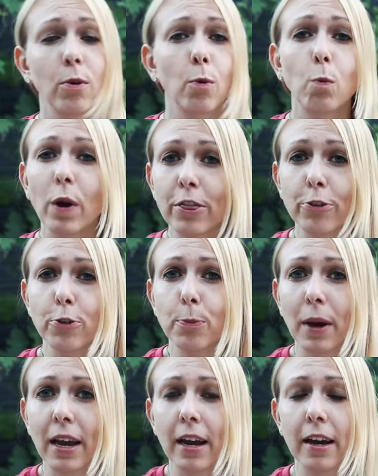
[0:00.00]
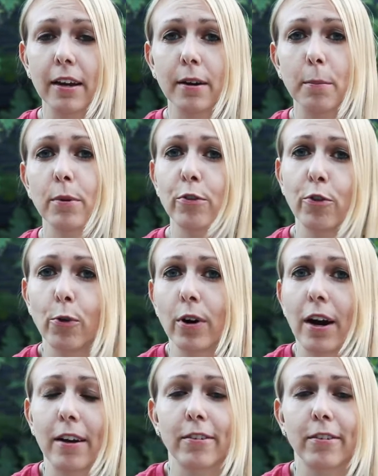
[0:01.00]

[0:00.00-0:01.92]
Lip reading: went through my head before I